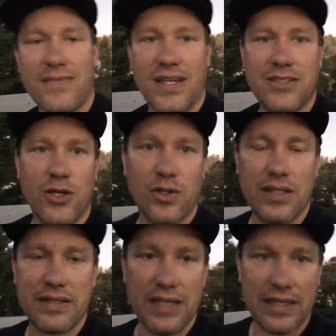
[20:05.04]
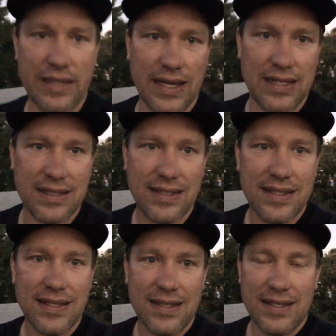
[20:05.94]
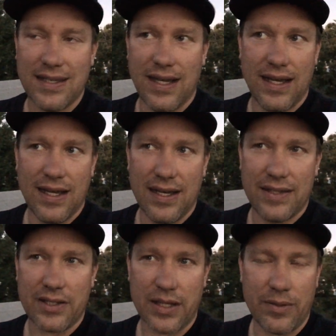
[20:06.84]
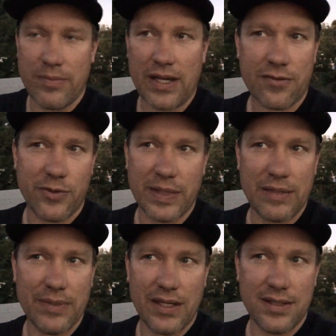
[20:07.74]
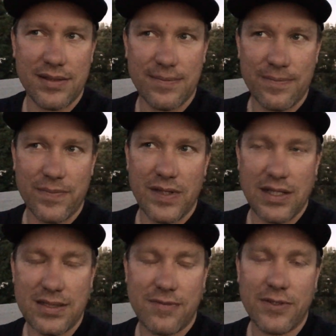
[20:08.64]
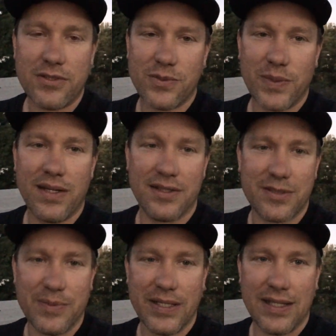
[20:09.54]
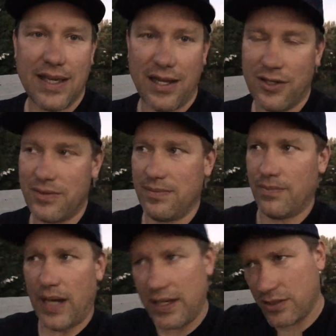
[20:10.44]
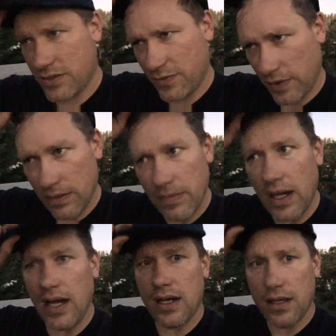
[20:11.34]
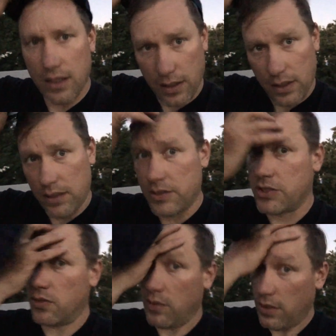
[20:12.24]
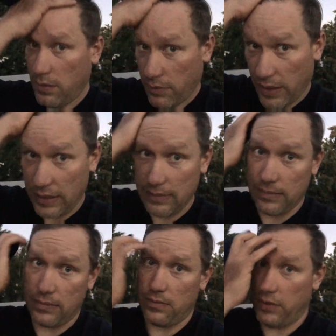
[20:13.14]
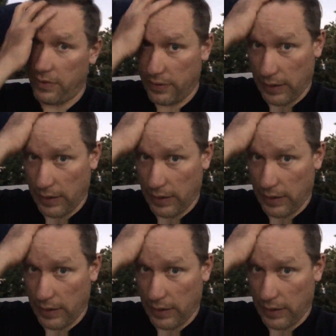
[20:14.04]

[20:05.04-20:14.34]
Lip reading: totally think that they're coming back for me, but it feels weird to be out miles from shore, right? With